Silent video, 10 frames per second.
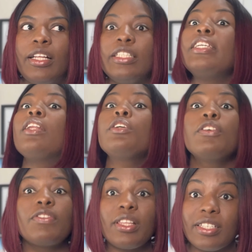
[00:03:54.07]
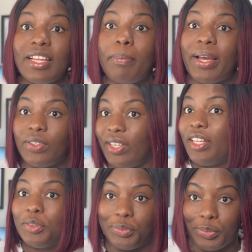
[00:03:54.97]
there are lots of things that Python
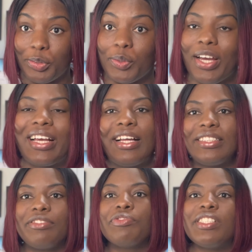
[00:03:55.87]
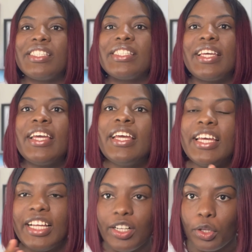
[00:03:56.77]
can do for you. I can't really say
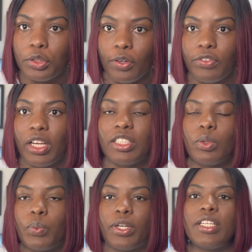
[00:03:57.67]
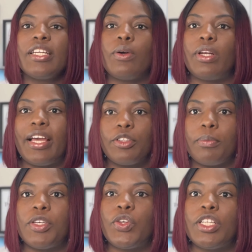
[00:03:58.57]
a lot of that. One thing I would like to
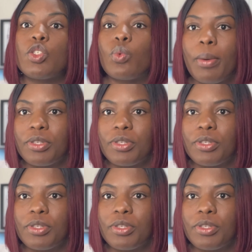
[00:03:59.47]
mention is web